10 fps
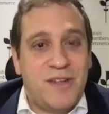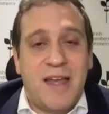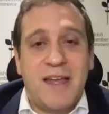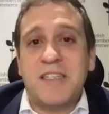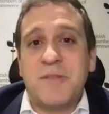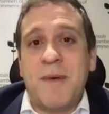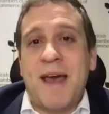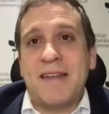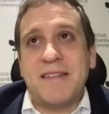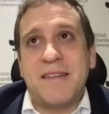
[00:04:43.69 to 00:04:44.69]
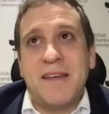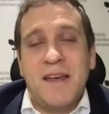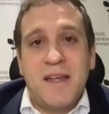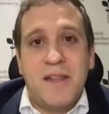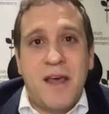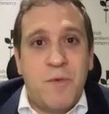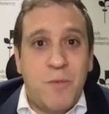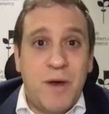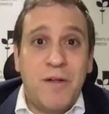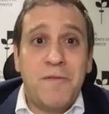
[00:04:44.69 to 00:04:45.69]
I expect that we
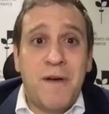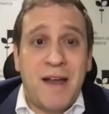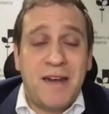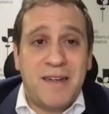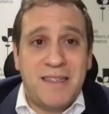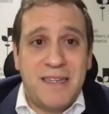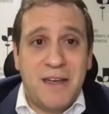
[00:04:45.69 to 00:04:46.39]
will finally see,